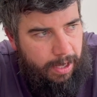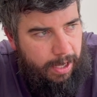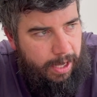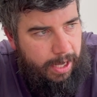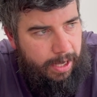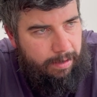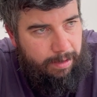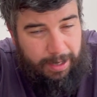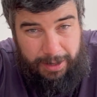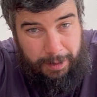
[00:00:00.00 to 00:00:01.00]
I
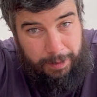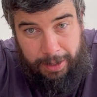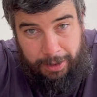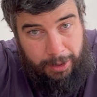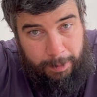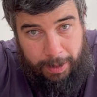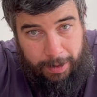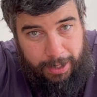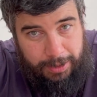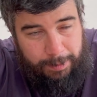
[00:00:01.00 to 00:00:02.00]
don't really know a lot about
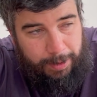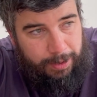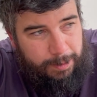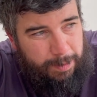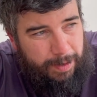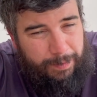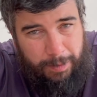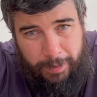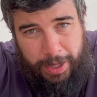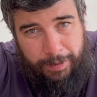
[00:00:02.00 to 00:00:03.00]
Nike, to be honest, but if they
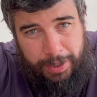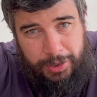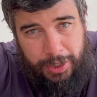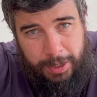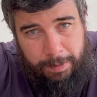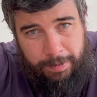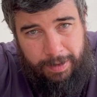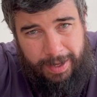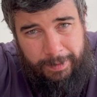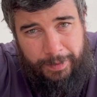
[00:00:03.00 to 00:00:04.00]
were really, really cheap,
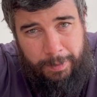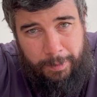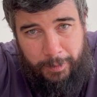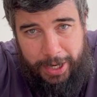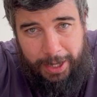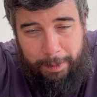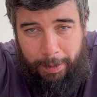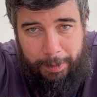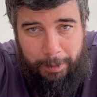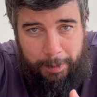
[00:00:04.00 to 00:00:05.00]
even if they were real, I
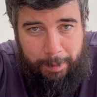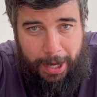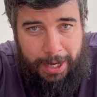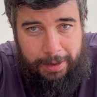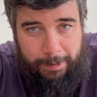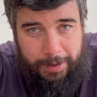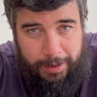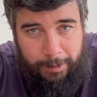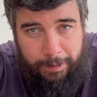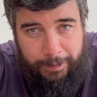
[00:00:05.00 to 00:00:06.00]
probably wouldn't buy them
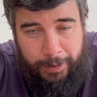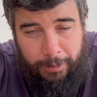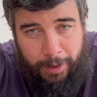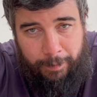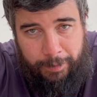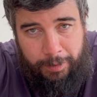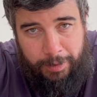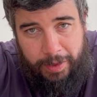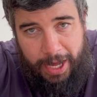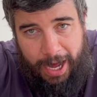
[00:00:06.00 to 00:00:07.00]
because I wouldn't feel confident
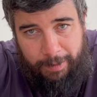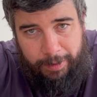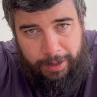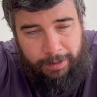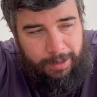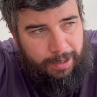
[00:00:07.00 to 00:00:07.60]
that they are real.